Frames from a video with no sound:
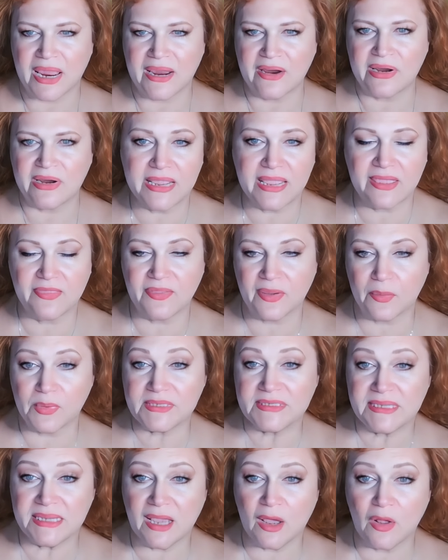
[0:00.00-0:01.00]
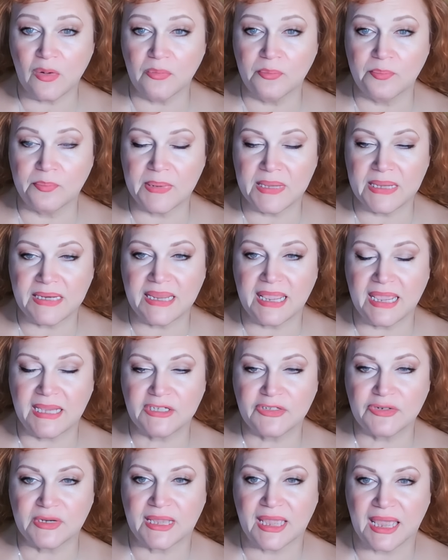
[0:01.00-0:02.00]
Our area that was the old
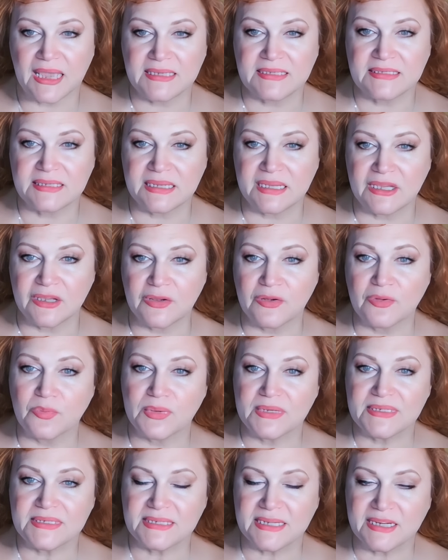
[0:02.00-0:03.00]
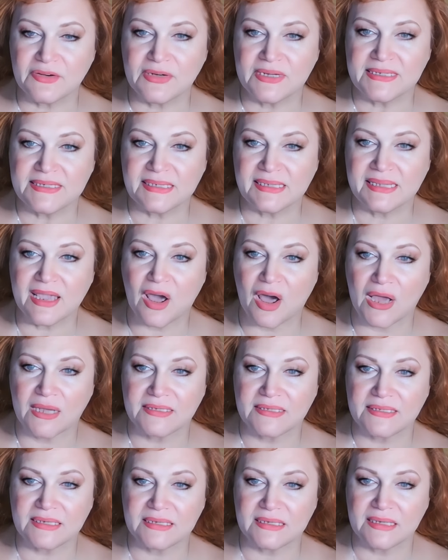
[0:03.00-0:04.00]
pediatric ICU was
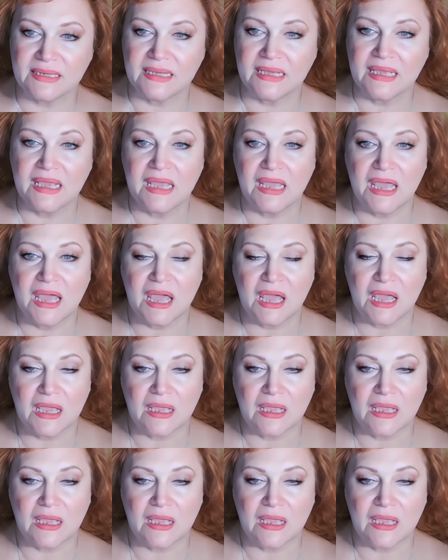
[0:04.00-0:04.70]
seriously haunted.